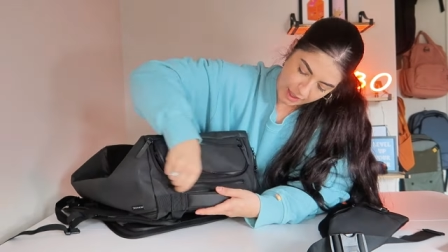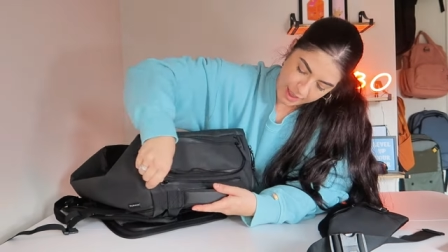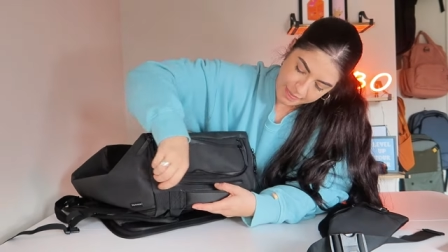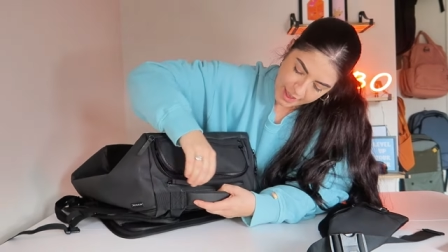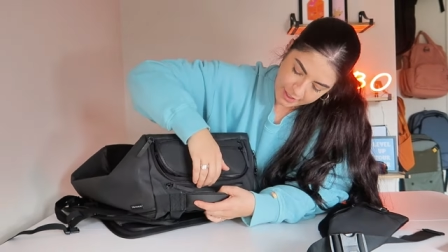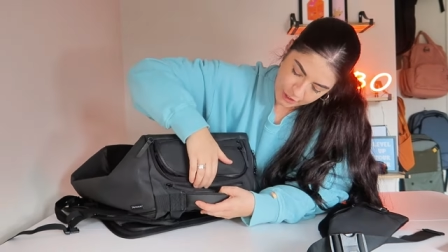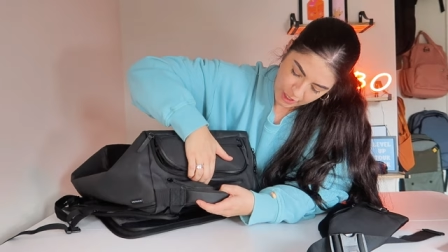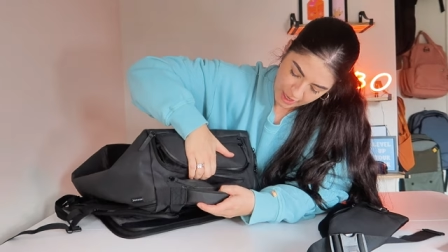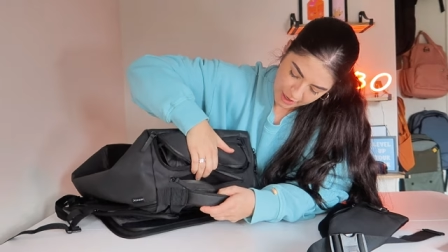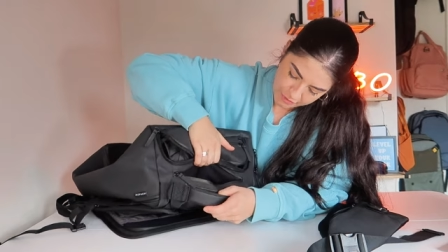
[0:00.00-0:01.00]
And then you
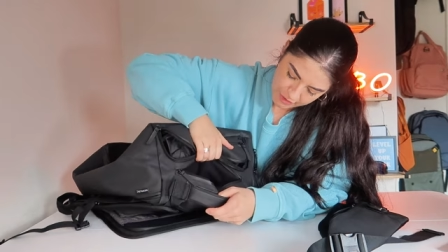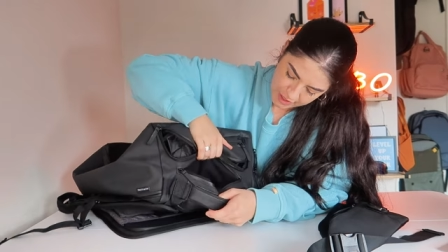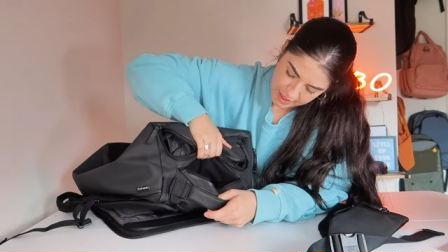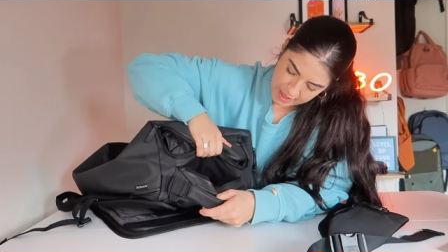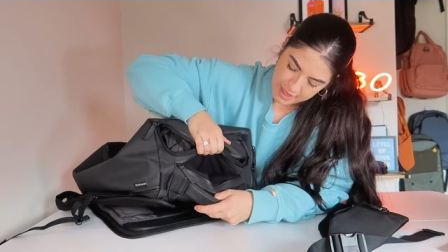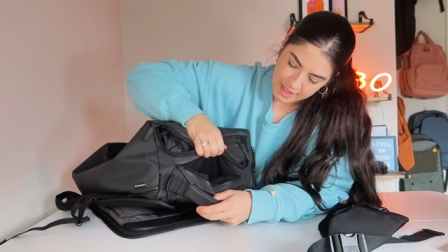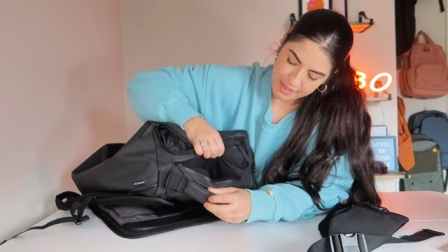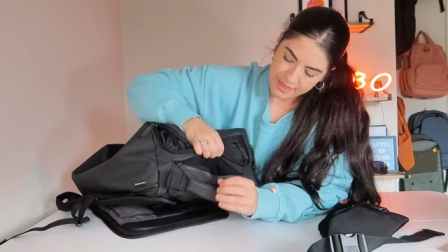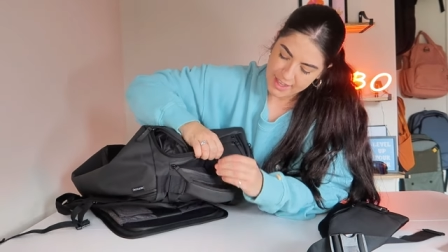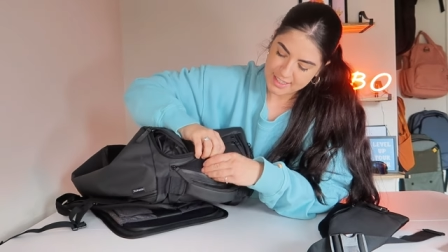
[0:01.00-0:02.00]
have
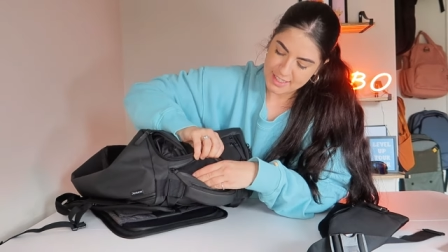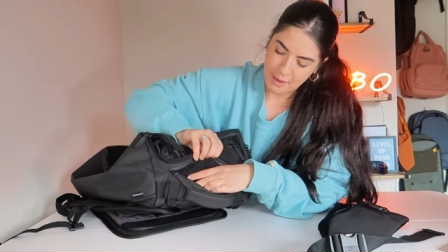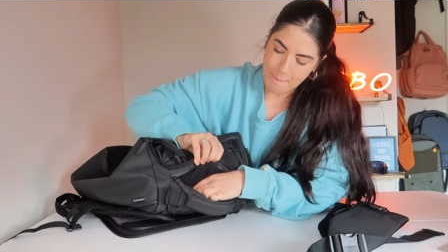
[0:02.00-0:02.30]
this